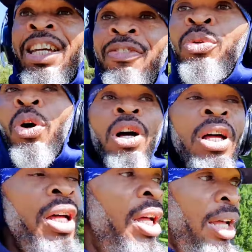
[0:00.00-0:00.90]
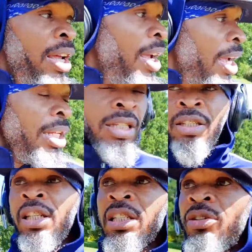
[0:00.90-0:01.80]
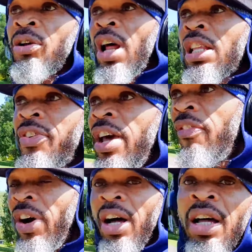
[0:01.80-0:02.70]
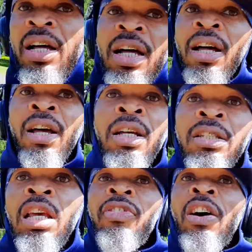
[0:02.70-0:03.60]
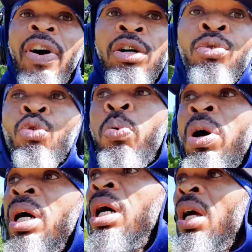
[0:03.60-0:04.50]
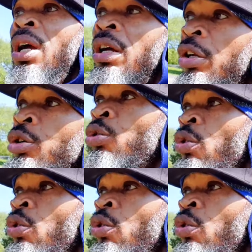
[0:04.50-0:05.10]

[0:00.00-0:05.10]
Even though things don't last forever. So if you have a group, the